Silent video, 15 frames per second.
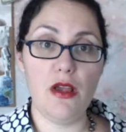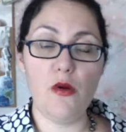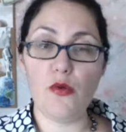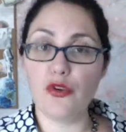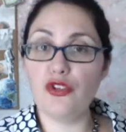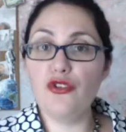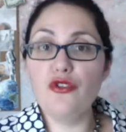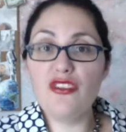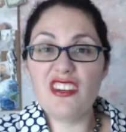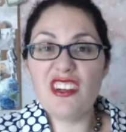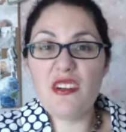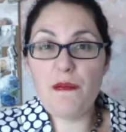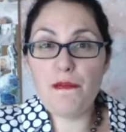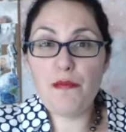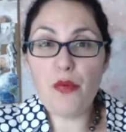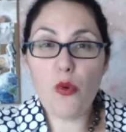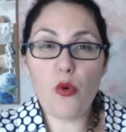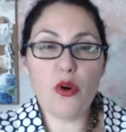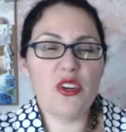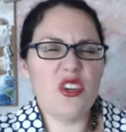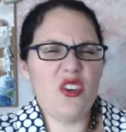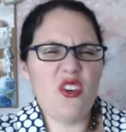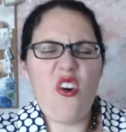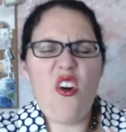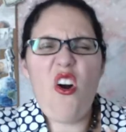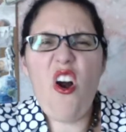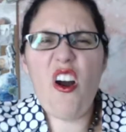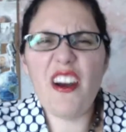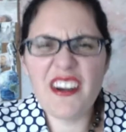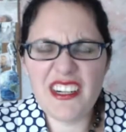where you're going to pour your
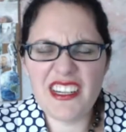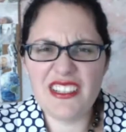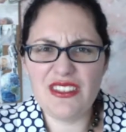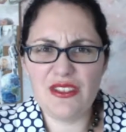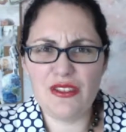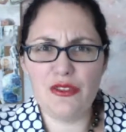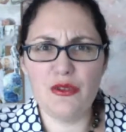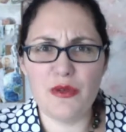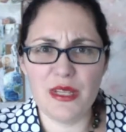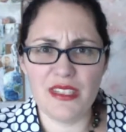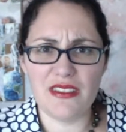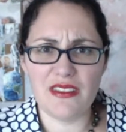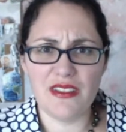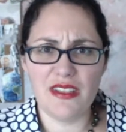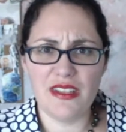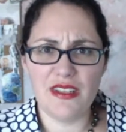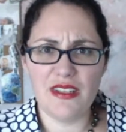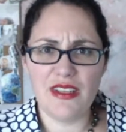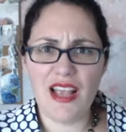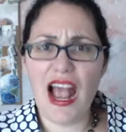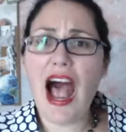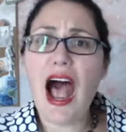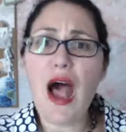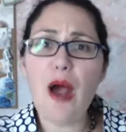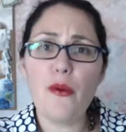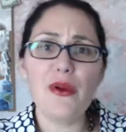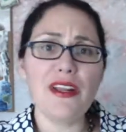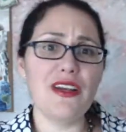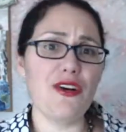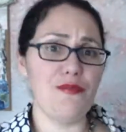heart into it. I
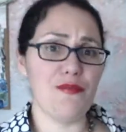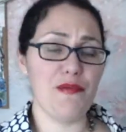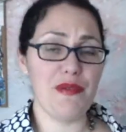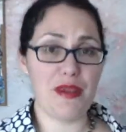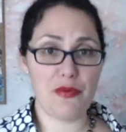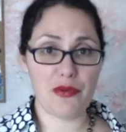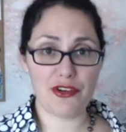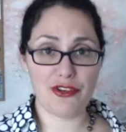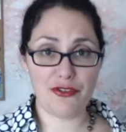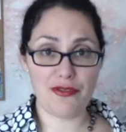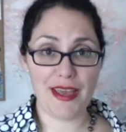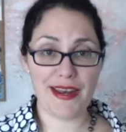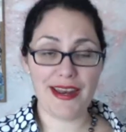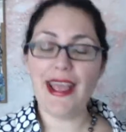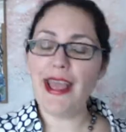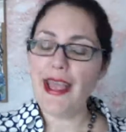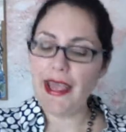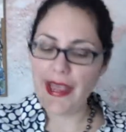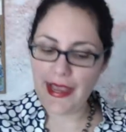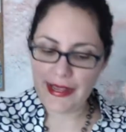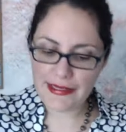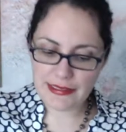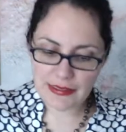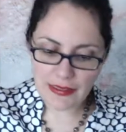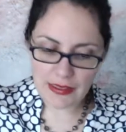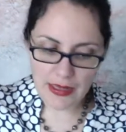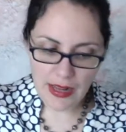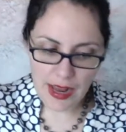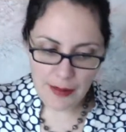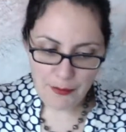want to help you be able to do that. And
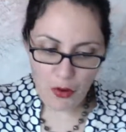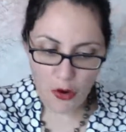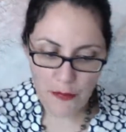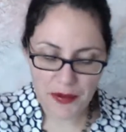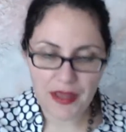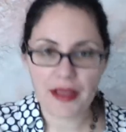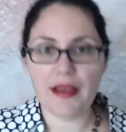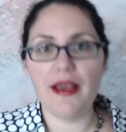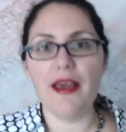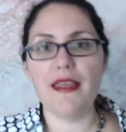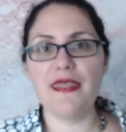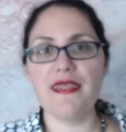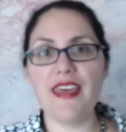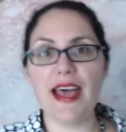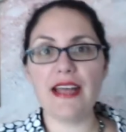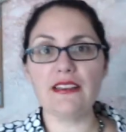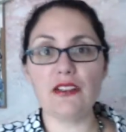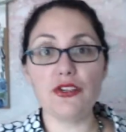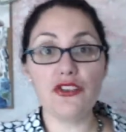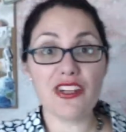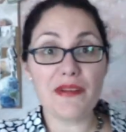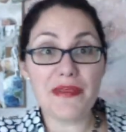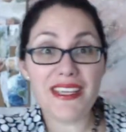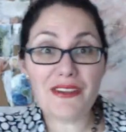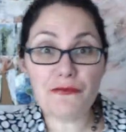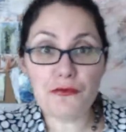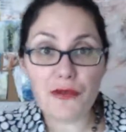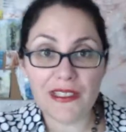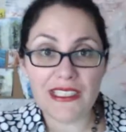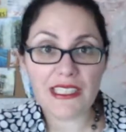I'm hoping that you're going to be
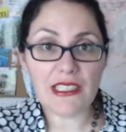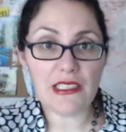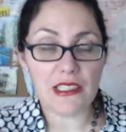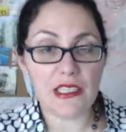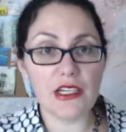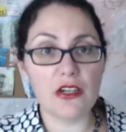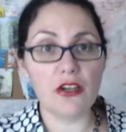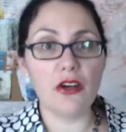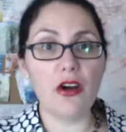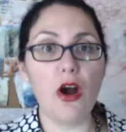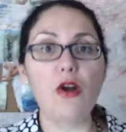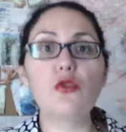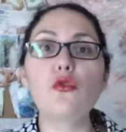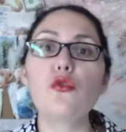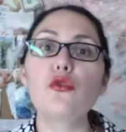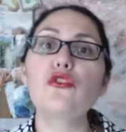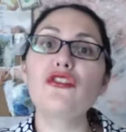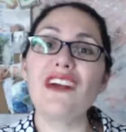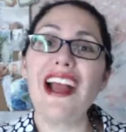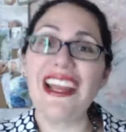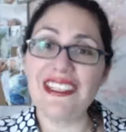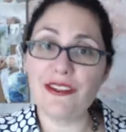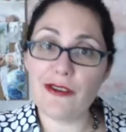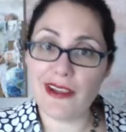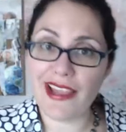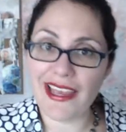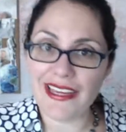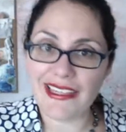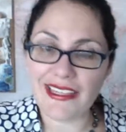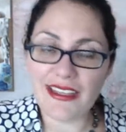really clear on who your ideal
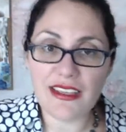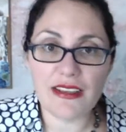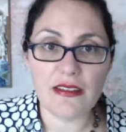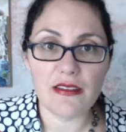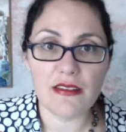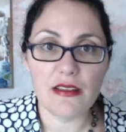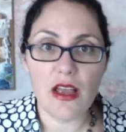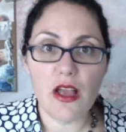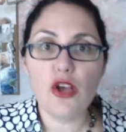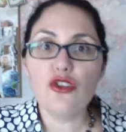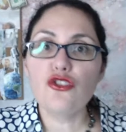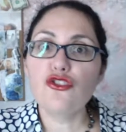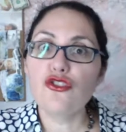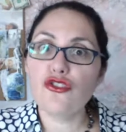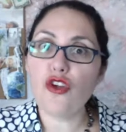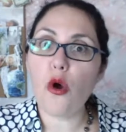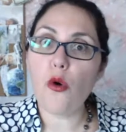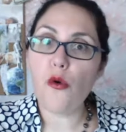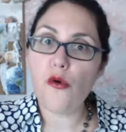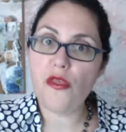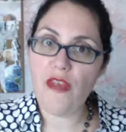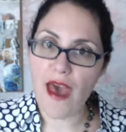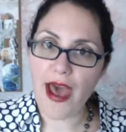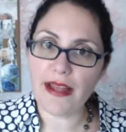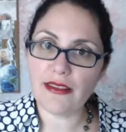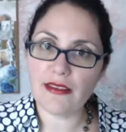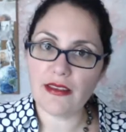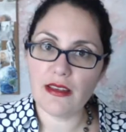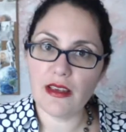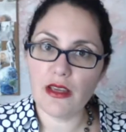client is so
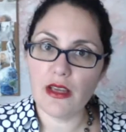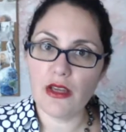that